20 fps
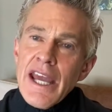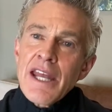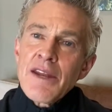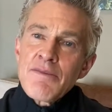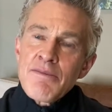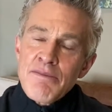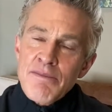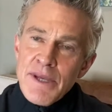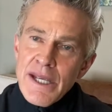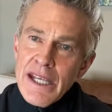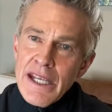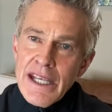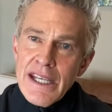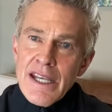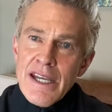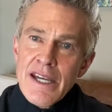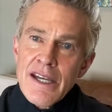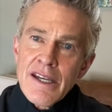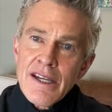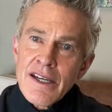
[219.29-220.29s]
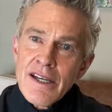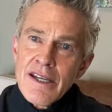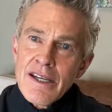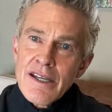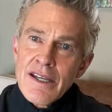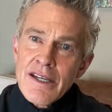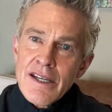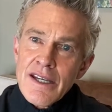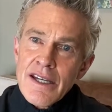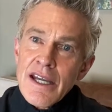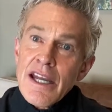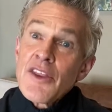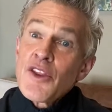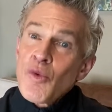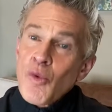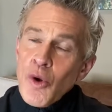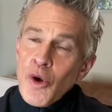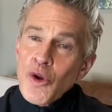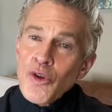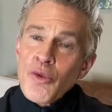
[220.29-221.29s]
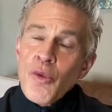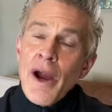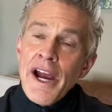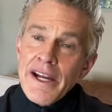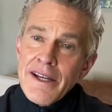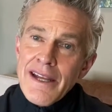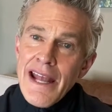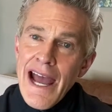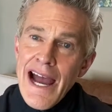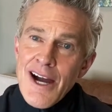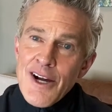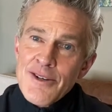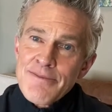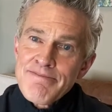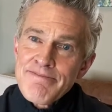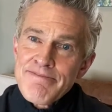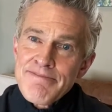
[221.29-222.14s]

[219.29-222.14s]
and be in the world right now?